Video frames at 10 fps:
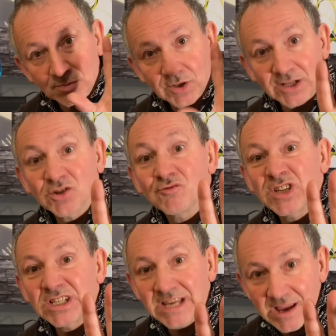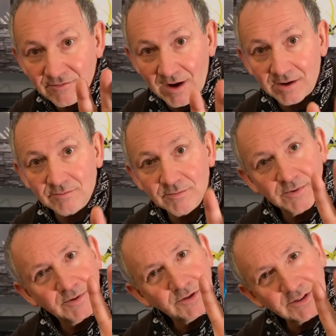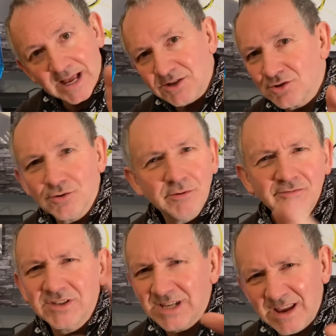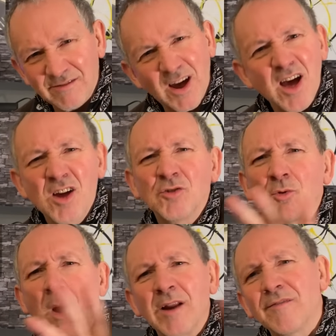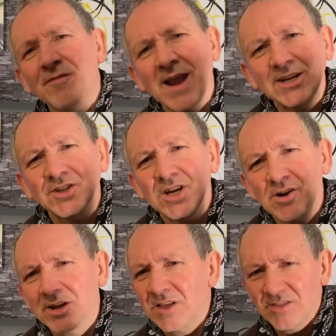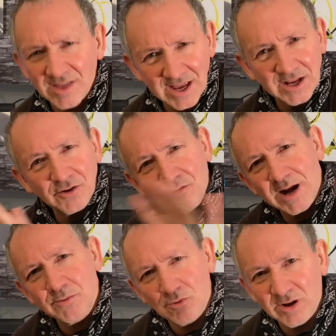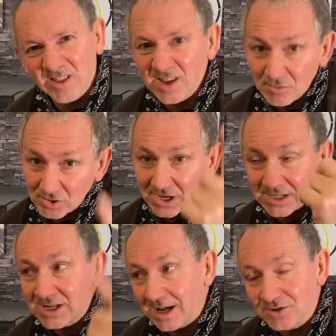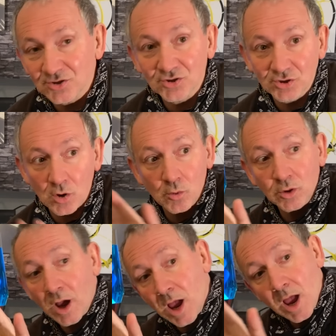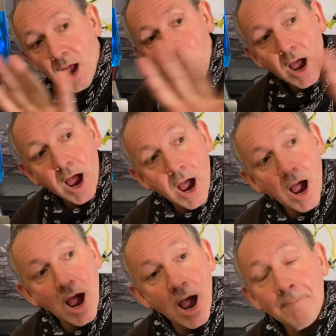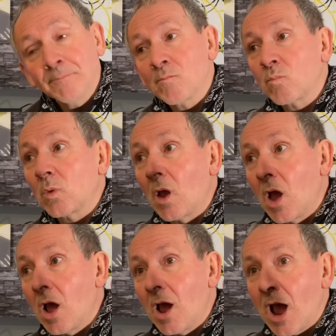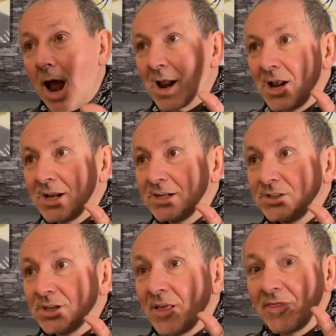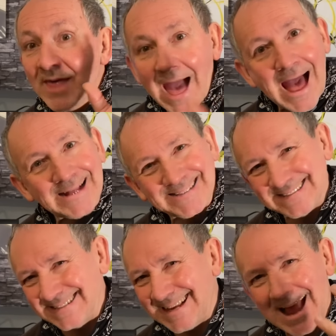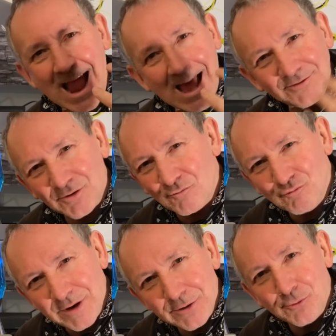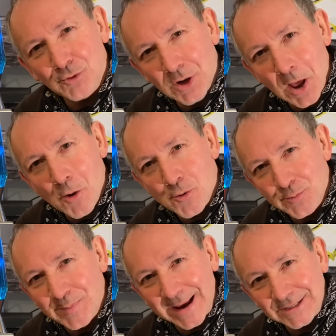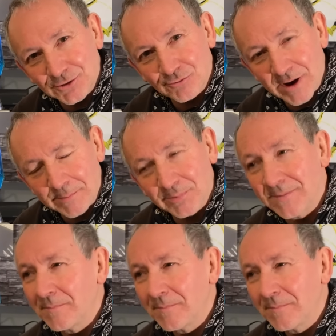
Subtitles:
That's a receiver, Sansui receiver, quite a flashy looking thing, an incredible looking thing, which actually I just sold. And that had the real low bass grip,